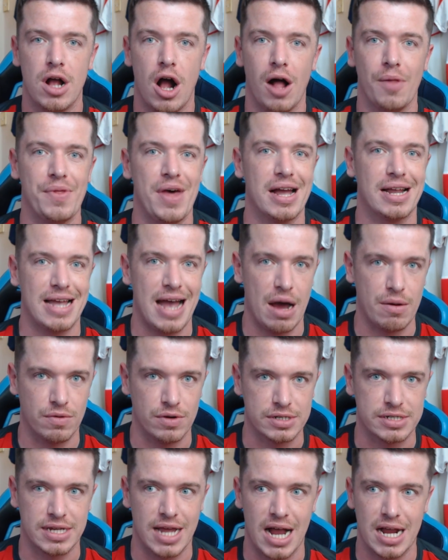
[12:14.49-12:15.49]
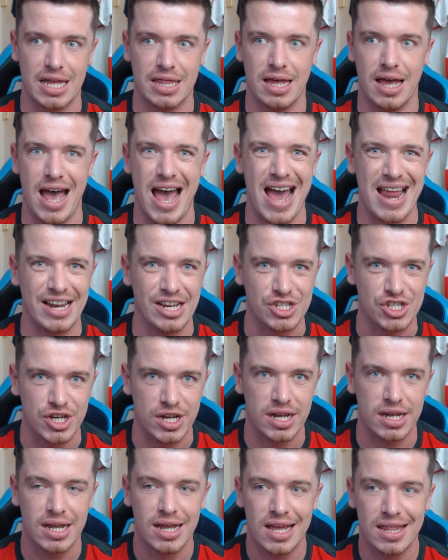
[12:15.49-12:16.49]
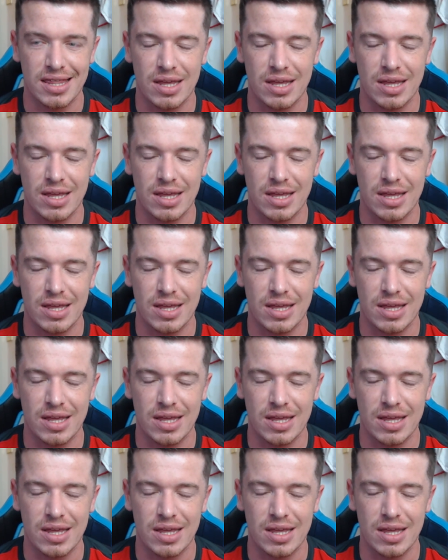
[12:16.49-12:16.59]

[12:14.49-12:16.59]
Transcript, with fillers: on their counter attack and their energy,